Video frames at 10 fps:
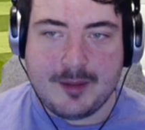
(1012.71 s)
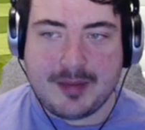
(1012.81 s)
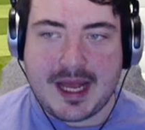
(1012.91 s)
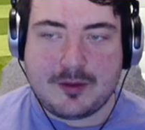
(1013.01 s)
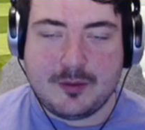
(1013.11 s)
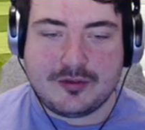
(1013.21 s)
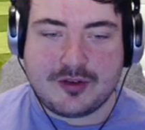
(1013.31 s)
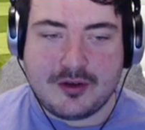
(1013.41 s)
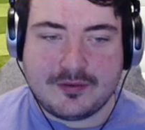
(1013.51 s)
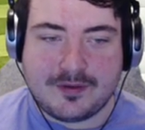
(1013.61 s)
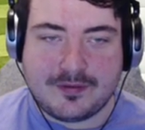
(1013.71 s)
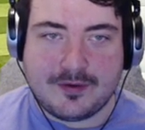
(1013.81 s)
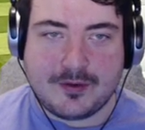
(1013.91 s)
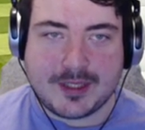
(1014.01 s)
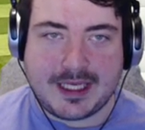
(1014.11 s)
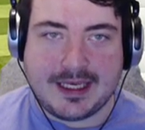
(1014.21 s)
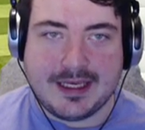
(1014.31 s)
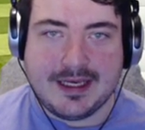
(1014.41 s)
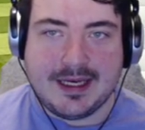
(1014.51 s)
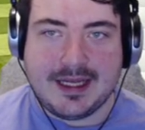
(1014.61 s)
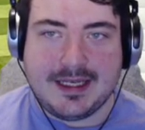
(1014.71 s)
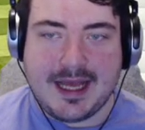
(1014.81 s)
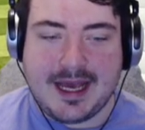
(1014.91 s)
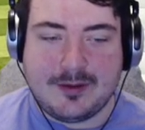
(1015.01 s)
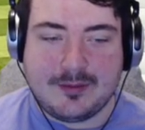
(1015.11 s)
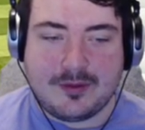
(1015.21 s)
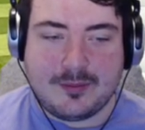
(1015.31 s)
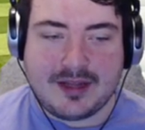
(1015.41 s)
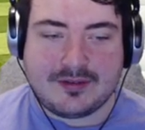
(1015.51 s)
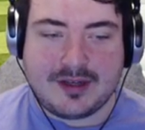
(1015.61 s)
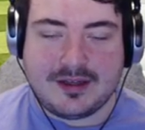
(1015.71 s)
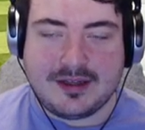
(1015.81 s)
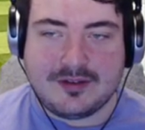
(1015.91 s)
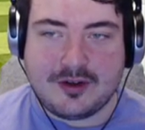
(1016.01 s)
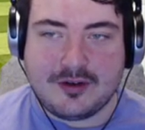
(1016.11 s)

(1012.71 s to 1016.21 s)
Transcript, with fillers: Blackwood gone for 40. And now the West Indies are